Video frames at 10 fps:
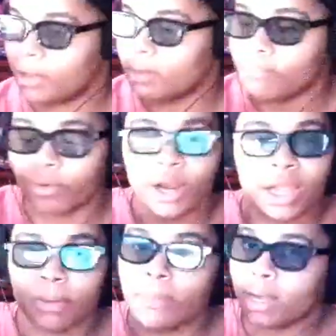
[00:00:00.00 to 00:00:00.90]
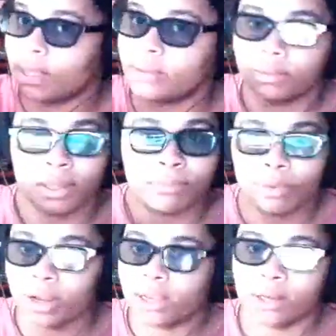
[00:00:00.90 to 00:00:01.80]
he bringing my he
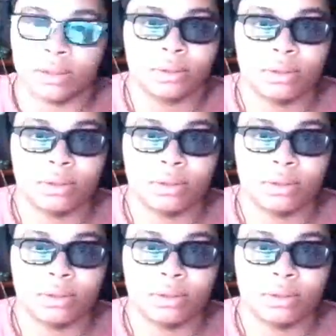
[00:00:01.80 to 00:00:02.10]
bringing it.